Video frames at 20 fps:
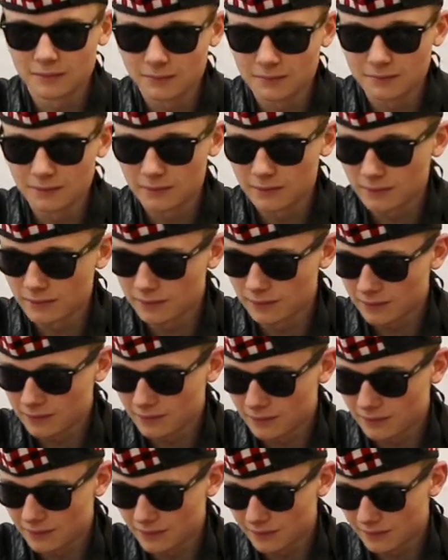
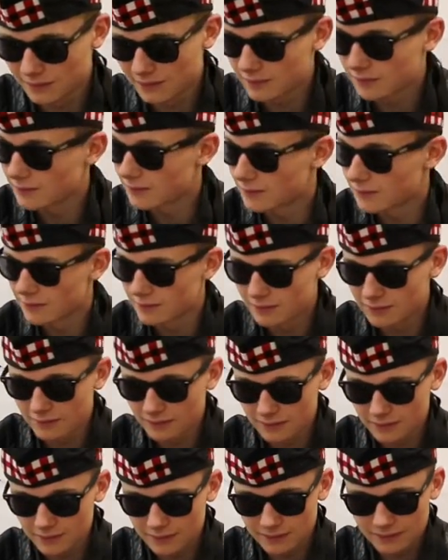
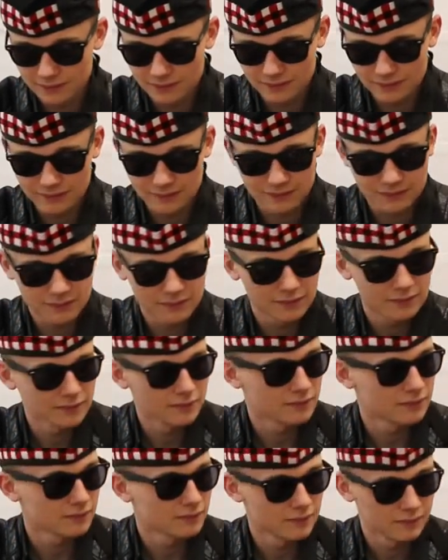
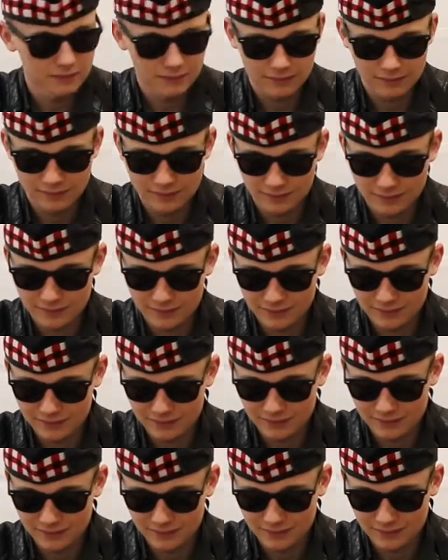
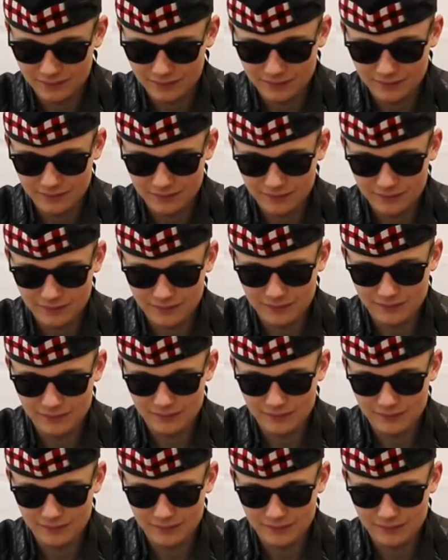This person isn't speaking.